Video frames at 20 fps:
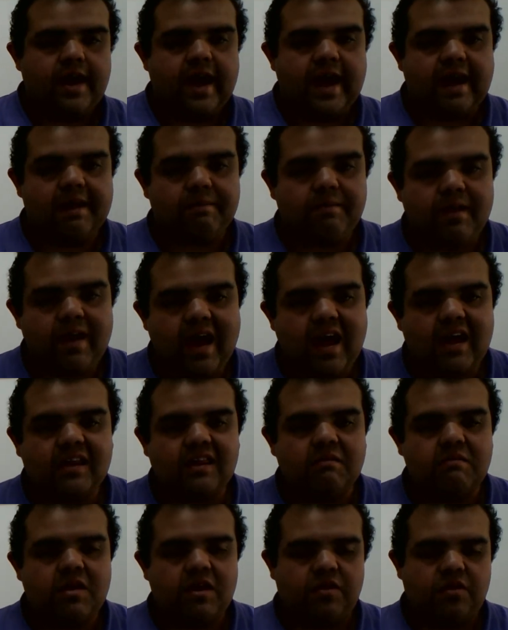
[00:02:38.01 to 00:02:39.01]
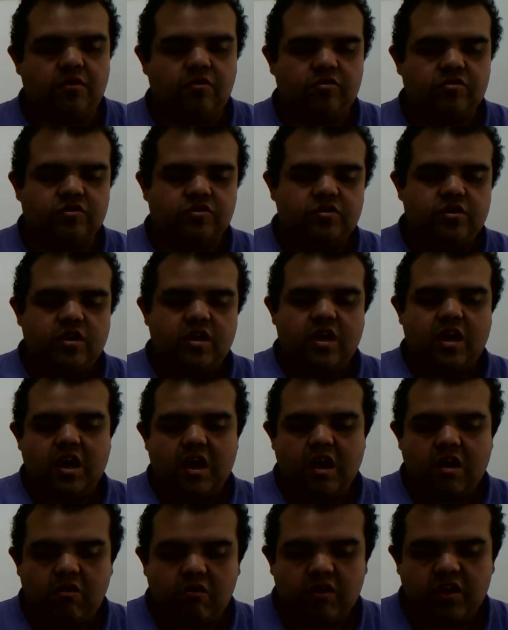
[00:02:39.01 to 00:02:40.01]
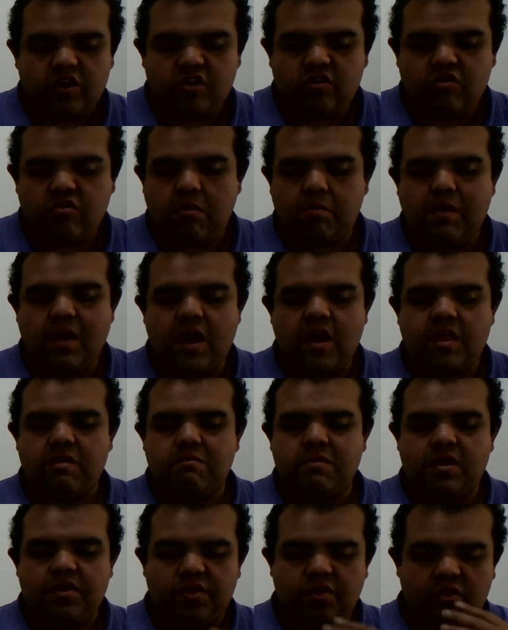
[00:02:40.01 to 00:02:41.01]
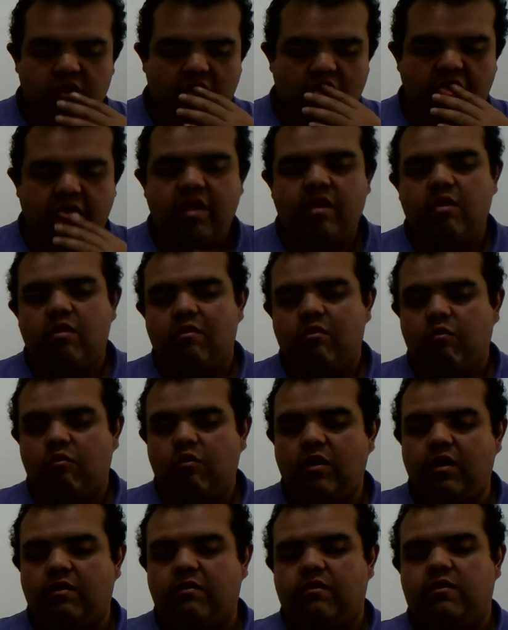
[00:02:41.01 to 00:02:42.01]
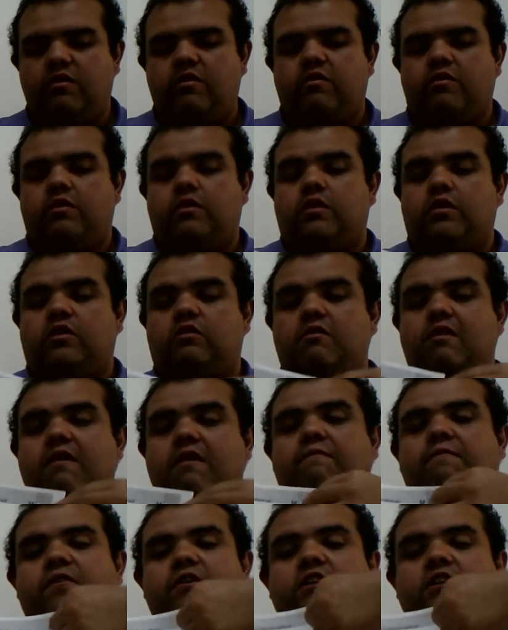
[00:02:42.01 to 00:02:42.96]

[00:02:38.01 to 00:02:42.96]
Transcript: apply the method. How can you apply the method? Well, you have